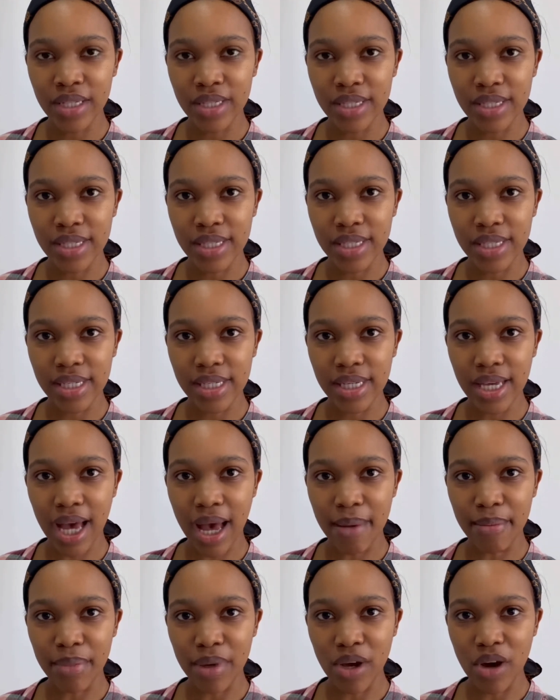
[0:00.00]
see
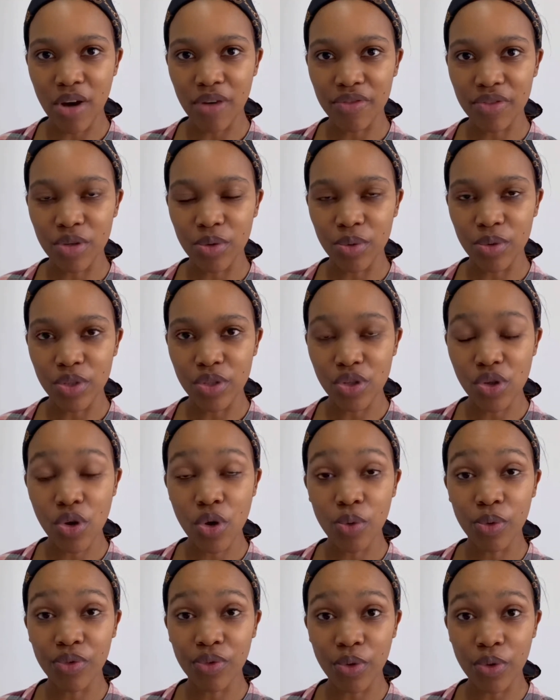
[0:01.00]
Yambe afterwards.
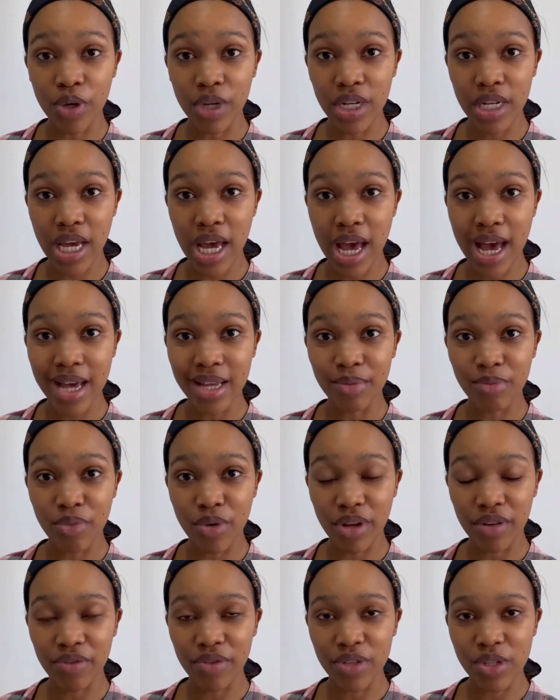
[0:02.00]
Oh, we've already had
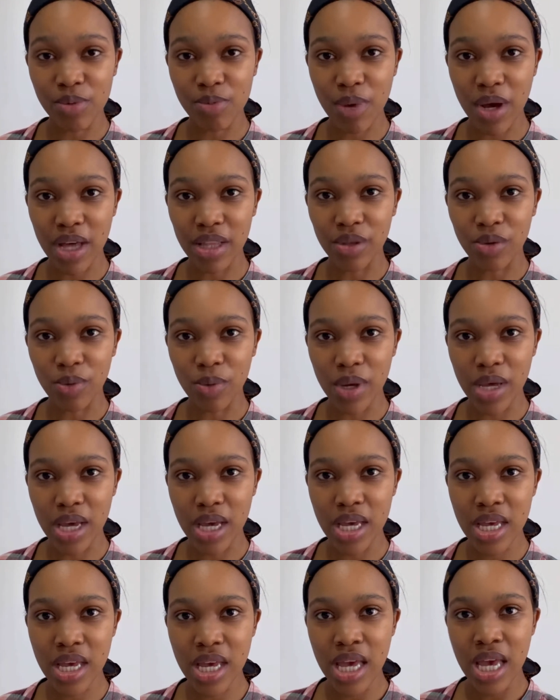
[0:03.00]
breakfast, by the
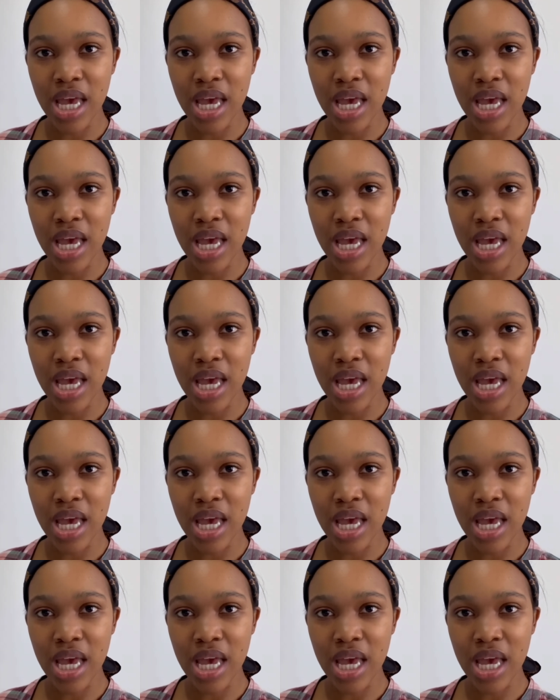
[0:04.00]
way.